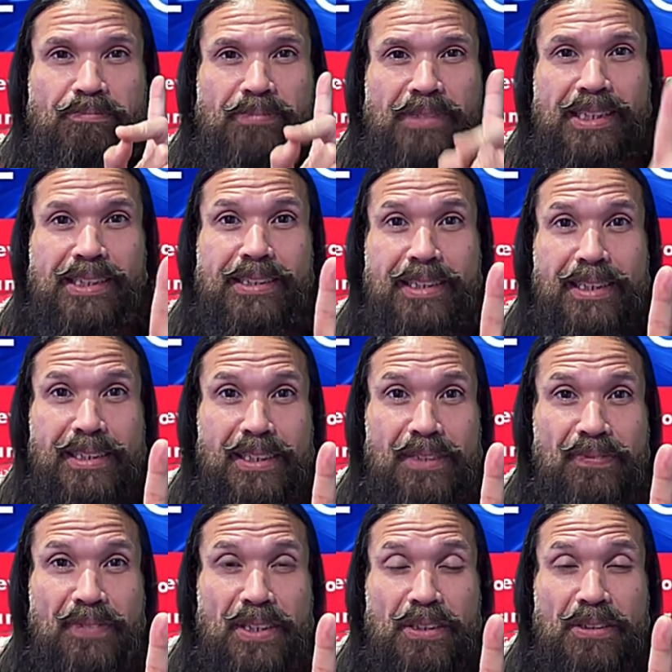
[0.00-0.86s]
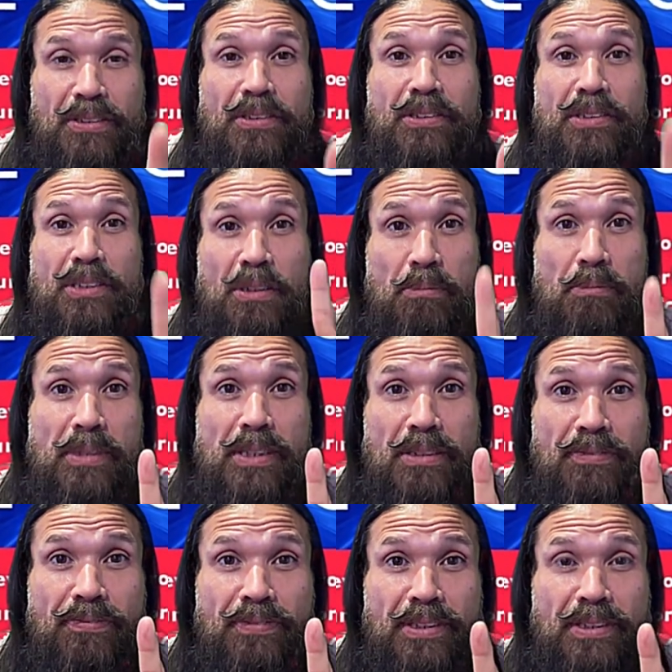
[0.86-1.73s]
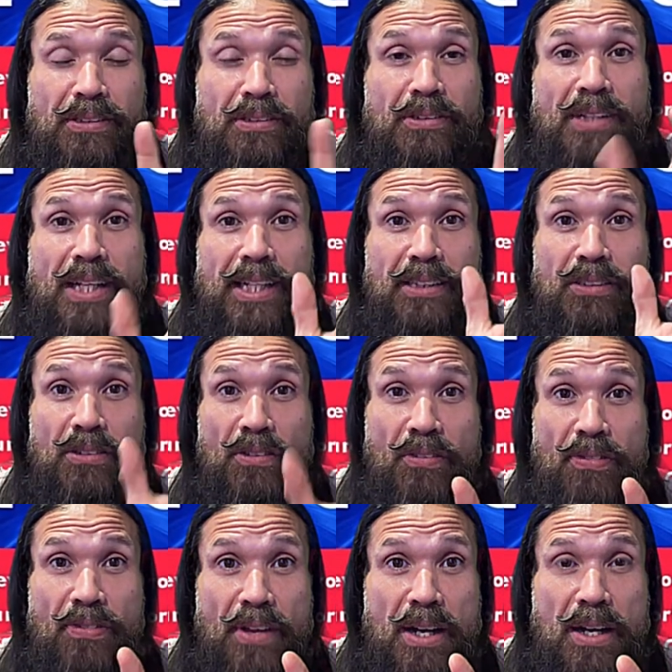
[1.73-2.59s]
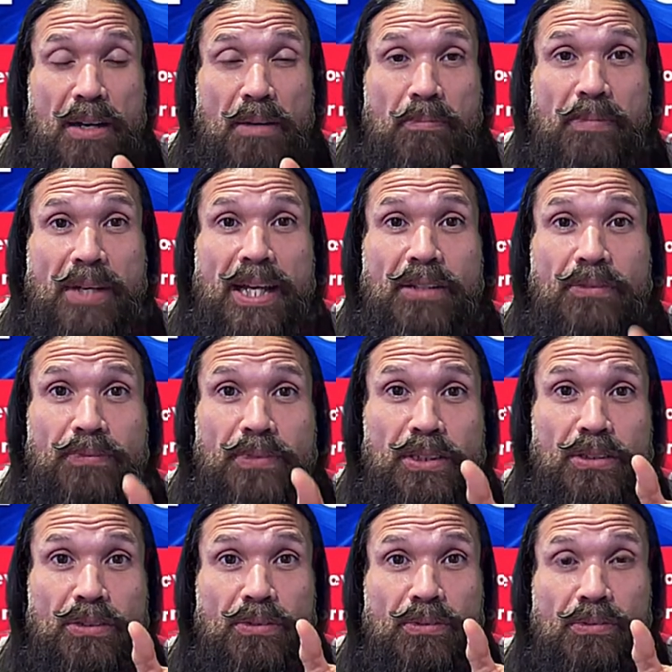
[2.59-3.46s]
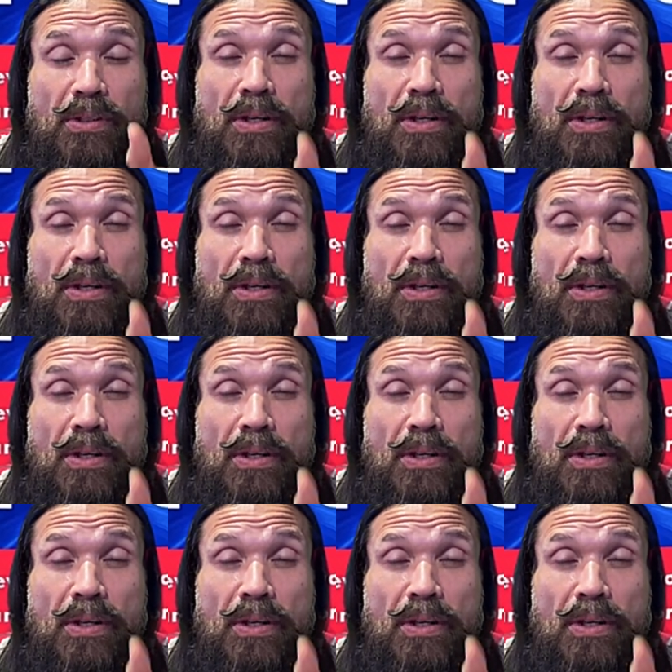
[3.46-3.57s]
index finger, your middle finger, and your thumb. And when you